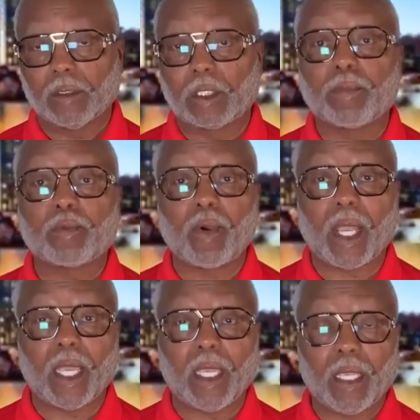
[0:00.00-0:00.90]
to
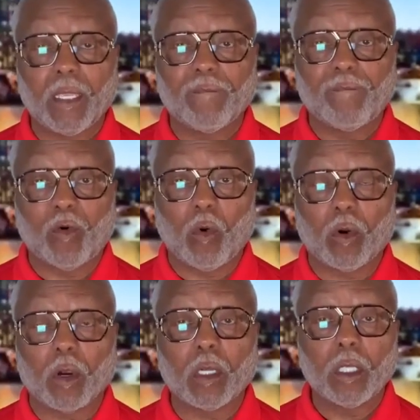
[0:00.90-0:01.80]
pray
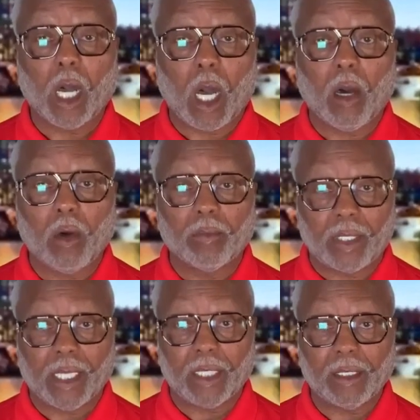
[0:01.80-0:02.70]
for all
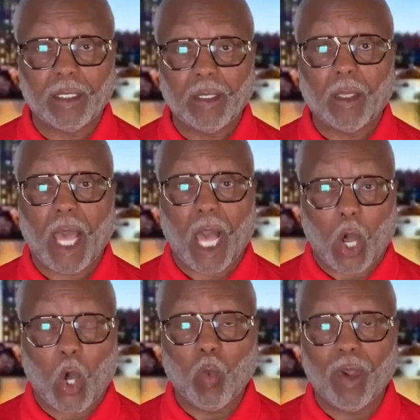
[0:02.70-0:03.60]
men,
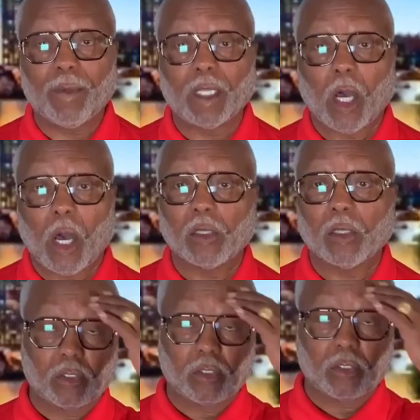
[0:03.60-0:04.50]
all women, all
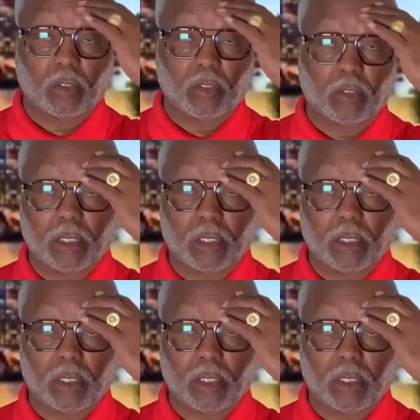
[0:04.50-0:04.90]
children,